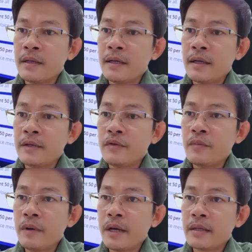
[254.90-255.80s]
and go
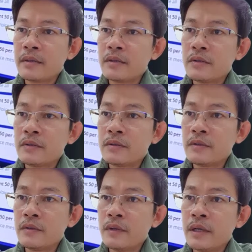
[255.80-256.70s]
back
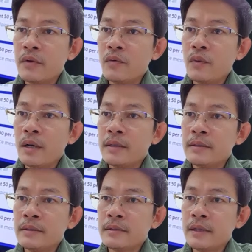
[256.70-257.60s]
to another
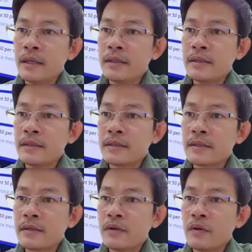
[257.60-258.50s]
one that is
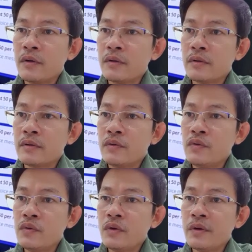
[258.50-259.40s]
called
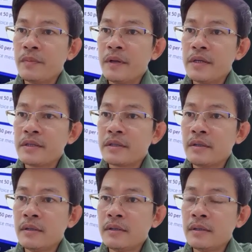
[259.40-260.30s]
Google Play
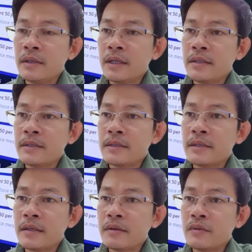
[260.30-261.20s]
Store. Okay, just
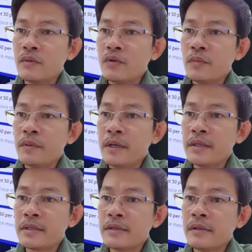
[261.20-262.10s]
like on Google Play
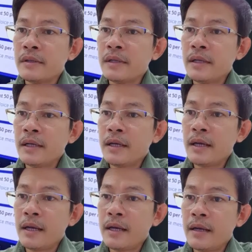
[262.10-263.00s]
Store
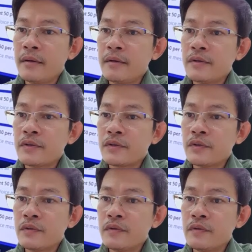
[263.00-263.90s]
and
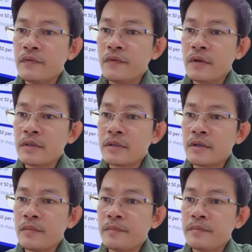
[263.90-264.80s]
also force
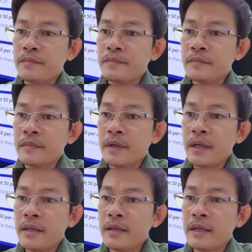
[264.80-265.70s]
stop
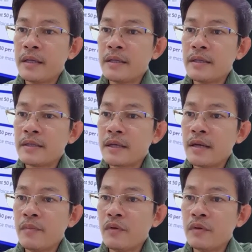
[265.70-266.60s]
and then
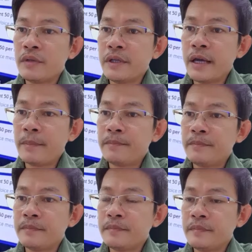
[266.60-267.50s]
disable the app.
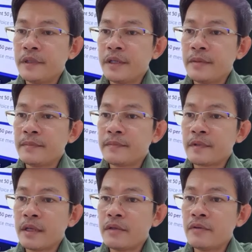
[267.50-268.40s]
Okay,
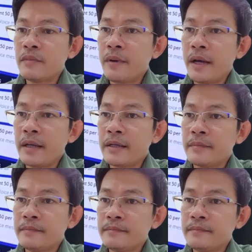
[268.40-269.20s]
and go back.